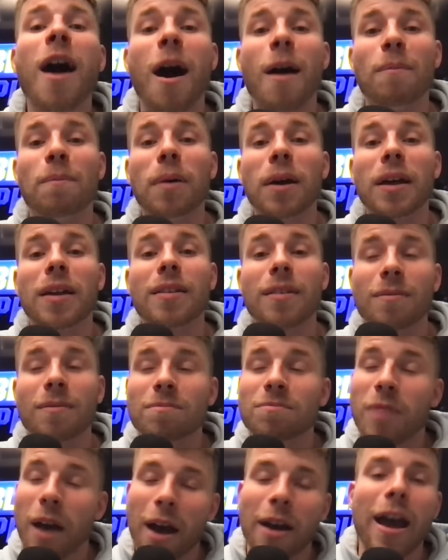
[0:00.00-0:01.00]
But
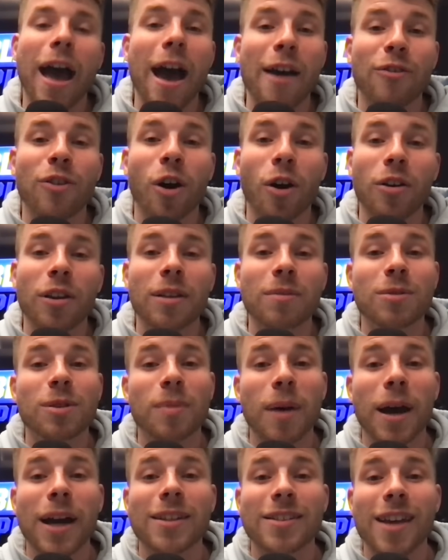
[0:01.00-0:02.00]
I have called him
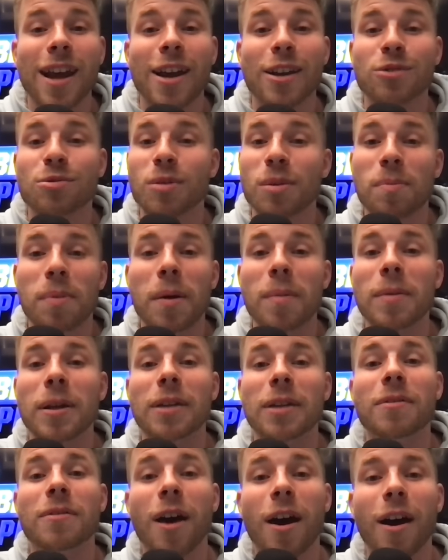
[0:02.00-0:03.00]
Tobias Harris with a
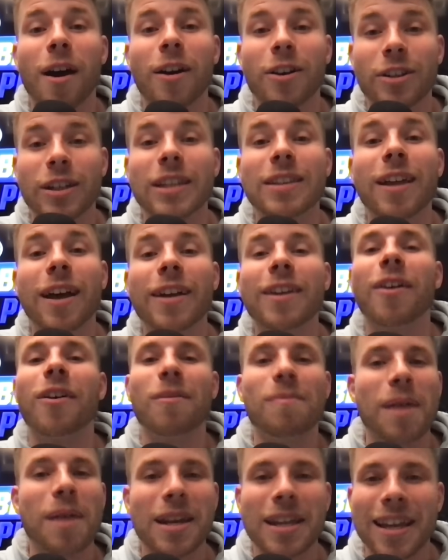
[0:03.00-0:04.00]
permanent green light
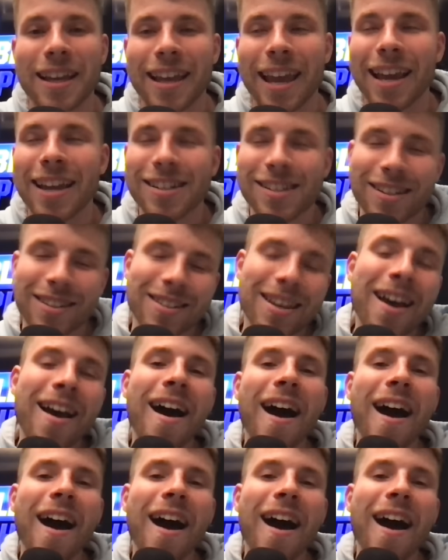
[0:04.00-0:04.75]
on many occasions.